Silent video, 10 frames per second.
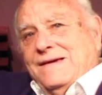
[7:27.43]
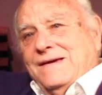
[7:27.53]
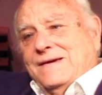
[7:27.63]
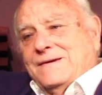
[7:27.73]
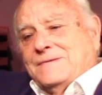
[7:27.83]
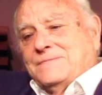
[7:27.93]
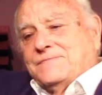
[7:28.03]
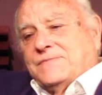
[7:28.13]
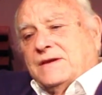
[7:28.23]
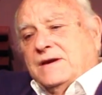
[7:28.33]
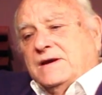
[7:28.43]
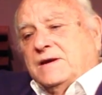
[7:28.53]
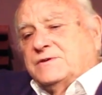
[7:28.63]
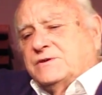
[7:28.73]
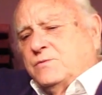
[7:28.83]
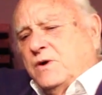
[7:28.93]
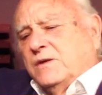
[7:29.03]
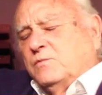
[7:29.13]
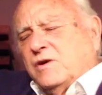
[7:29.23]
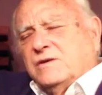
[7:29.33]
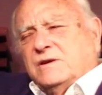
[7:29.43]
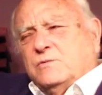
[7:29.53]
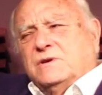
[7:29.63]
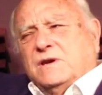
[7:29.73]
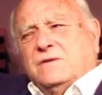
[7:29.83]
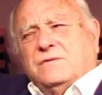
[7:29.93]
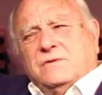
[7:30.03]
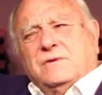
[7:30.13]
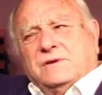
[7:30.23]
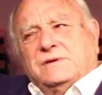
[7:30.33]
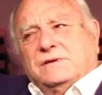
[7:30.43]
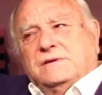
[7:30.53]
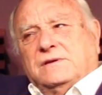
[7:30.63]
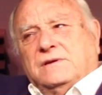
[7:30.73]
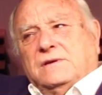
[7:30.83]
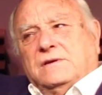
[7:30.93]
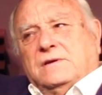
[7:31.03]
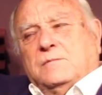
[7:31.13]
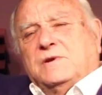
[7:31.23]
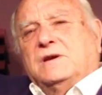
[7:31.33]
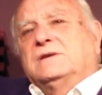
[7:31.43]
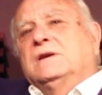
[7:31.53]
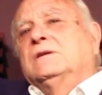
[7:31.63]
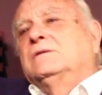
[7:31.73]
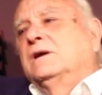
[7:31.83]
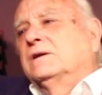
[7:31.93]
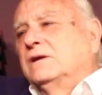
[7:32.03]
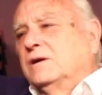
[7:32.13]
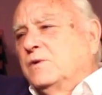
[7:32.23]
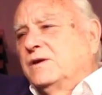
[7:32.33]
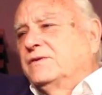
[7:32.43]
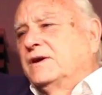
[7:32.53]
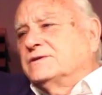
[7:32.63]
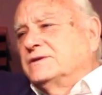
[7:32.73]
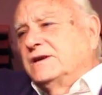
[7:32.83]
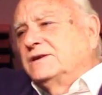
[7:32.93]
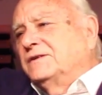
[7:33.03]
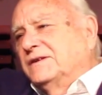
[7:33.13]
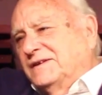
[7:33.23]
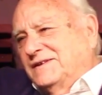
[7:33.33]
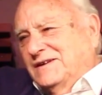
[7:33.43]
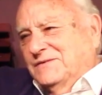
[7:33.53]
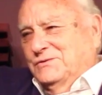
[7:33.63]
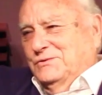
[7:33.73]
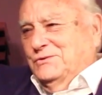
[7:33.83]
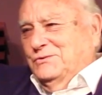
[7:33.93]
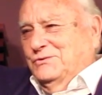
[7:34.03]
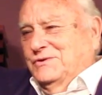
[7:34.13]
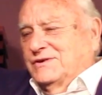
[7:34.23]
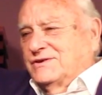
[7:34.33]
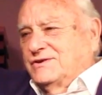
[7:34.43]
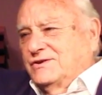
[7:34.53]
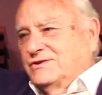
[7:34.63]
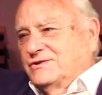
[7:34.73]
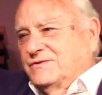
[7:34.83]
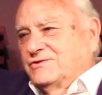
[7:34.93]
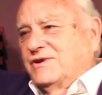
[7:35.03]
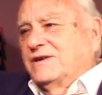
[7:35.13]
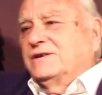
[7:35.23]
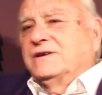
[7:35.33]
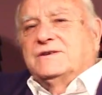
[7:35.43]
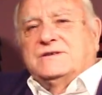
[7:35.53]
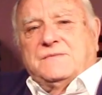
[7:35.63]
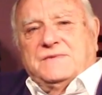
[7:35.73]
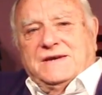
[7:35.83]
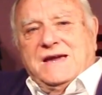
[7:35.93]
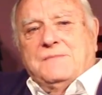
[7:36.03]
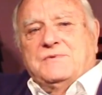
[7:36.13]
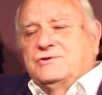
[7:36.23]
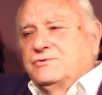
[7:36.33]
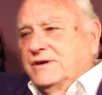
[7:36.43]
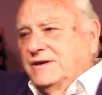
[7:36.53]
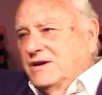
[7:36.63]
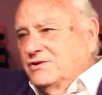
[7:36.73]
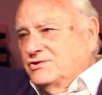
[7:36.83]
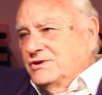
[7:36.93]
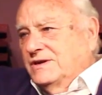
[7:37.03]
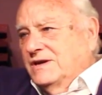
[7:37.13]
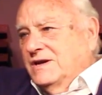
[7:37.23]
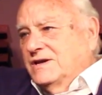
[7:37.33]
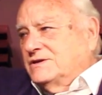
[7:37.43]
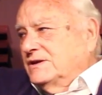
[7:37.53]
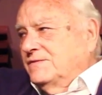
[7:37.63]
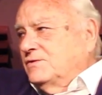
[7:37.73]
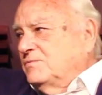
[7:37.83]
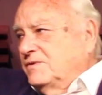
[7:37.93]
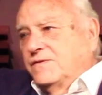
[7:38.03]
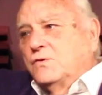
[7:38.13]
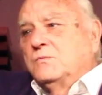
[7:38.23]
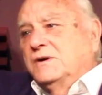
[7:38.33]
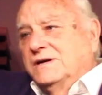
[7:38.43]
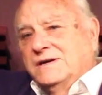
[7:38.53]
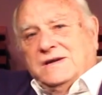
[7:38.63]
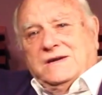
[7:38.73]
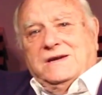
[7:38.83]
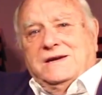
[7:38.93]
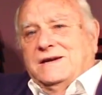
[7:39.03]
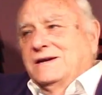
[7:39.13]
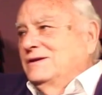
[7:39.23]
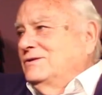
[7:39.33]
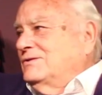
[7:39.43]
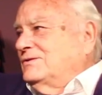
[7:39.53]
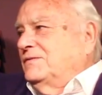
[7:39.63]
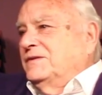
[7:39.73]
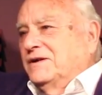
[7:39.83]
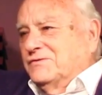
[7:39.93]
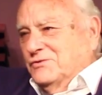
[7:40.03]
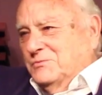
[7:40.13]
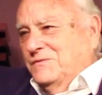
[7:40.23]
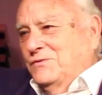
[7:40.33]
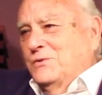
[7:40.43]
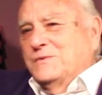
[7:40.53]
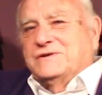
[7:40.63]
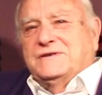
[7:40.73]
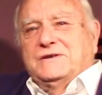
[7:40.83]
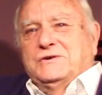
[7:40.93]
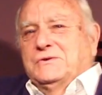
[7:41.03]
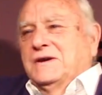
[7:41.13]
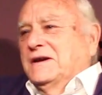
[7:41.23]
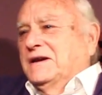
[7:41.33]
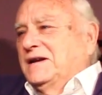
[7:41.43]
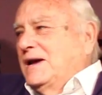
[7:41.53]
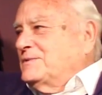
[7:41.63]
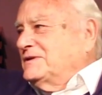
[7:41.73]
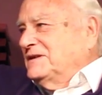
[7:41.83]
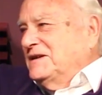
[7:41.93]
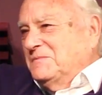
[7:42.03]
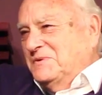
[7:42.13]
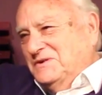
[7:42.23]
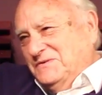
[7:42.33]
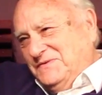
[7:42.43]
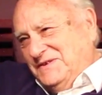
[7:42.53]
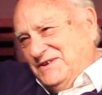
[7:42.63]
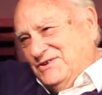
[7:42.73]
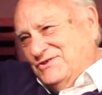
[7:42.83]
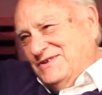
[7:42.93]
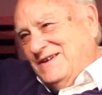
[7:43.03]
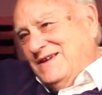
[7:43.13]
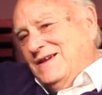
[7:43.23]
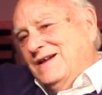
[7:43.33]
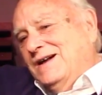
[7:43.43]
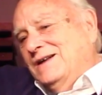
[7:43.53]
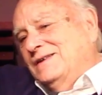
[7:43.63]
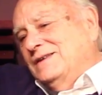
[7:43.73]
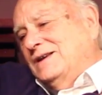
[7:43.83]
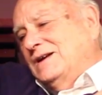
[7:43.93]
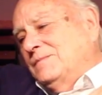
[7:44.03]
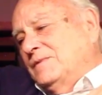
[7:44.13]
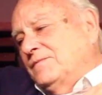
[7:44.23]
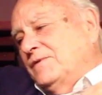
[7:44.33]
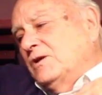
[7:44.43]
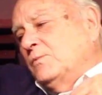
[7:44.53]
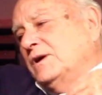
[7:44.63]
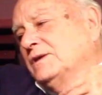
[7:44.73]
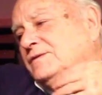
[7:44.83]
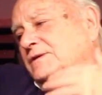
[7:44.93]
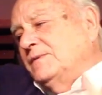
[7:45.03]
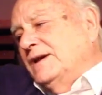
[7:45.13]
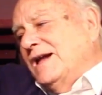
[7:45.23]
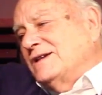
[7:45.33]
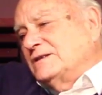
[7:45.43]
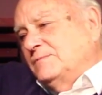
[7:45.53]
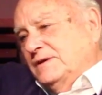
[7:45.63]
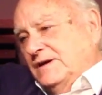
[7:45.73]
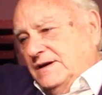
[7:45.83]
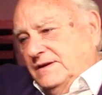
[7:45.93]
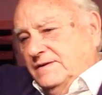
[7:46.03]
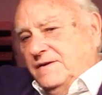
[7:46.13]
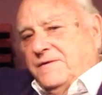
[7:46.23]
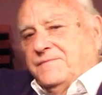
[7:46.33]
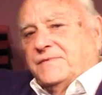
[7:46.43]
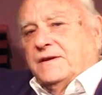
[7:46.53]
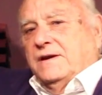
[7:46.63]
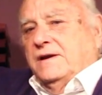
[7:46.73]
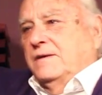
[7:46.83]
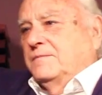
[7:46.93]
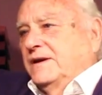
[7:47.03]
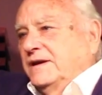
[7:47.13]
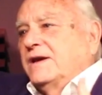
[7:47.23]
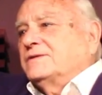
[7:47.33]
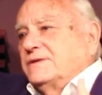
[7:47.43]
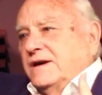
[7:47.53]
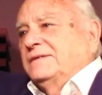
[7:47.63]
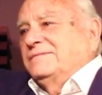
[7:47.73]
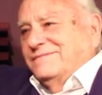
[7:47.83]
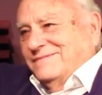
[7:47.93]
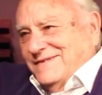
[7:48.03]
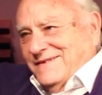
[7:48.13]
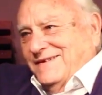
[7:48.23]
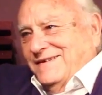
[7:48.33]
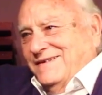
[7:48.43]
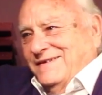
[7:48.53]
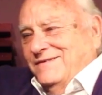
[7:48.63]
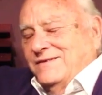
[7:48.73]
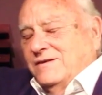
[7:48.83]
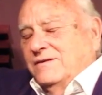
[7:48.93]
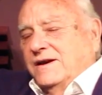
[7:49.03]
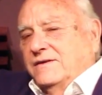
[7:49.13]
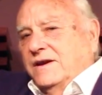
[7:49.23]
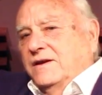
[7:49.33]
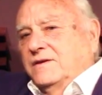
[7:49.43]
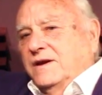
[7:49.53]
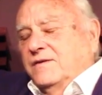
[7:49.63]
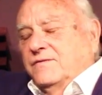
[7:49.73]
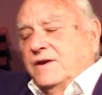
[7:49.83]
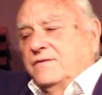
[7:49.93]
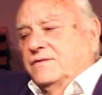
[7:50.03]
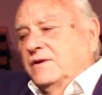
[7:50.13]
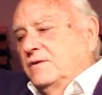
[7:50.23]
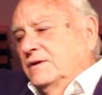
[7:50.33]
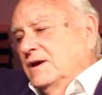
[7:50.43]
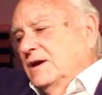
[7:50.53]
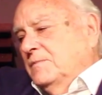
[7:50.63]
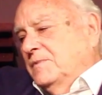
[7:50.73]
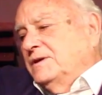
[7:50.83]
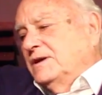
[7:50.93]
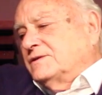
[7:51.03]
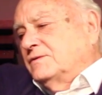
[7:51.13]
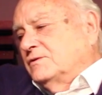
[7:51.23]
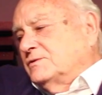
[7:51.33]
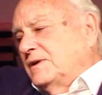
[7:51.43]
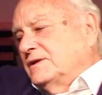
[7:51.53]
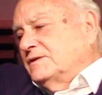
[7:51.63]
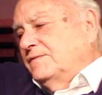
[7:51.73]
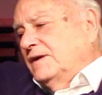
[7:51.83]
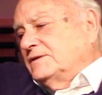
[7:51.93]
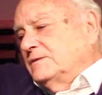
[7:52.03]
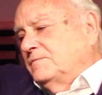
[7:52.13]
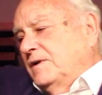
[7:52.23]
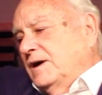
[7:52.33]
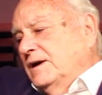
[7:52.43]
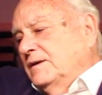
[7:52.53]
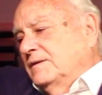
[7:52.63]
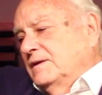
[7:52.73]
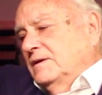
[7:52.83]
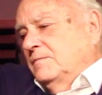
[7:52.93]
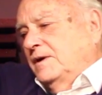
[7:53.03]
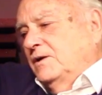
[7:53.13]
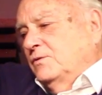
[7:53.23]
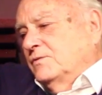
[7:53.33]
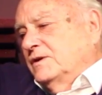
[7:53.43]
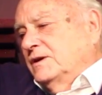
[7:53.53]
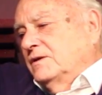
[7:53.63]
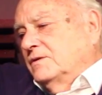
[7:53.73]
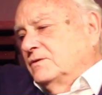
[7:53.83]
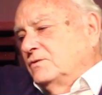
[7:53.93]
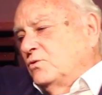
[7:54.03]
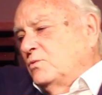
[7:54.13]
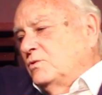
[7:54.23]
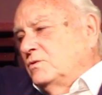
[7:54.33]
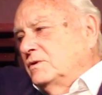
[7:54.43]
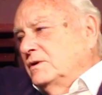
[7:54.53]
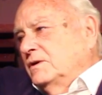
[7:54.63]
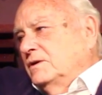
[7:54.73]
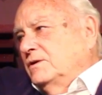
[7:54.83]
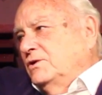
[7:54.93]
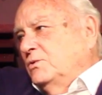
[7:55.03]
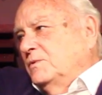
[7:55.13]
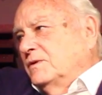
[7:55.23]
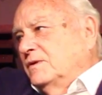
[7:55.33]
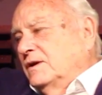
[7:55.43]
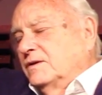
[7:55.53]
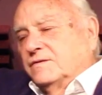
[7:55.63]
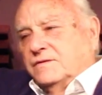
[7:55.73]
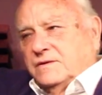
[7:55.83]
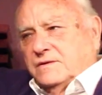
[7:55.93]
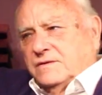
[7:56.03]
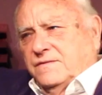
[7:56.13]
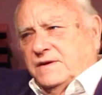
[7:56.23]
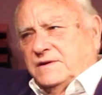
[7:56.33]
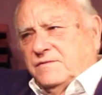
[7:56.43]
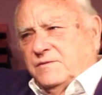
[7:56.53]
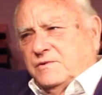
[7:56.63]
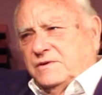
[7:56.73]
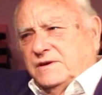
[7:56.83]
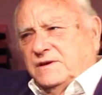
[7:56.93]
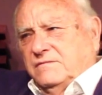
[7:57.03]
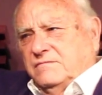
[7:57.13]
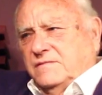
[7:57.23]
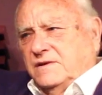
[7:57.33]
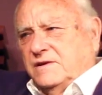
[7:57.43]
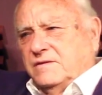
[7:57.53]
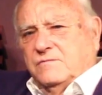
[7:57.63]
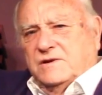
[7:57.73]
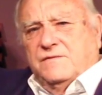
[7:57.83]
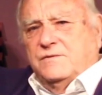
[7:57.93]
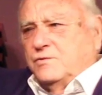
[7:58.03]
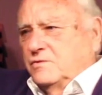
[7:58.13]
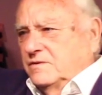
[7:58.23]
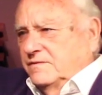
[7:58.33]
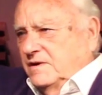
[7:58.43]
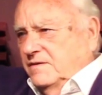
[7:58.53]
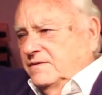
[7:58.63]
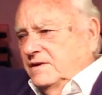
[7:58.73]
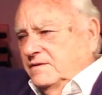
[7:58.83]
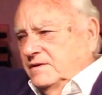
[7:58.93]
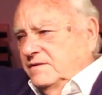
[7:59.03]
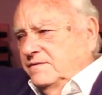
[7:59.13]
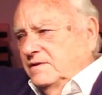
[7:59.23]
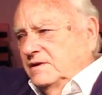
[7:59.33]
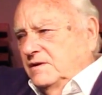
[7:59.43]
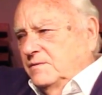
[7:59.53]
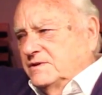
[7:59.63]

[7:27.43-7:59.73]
And I was quite worried that I wouldn't get through it. But I did, like one does in anything in life. You get a surge of adrenaline, something happens, you get energy. It's like if you're a performer. You can often get through the performance, then you collapse in a heap when you're finished. And I'm very aware that if something has to be done, it gets done, and so on. But yes, of course, one is affected by all the normal human things that affect everybody in their whatever walk of life they follow.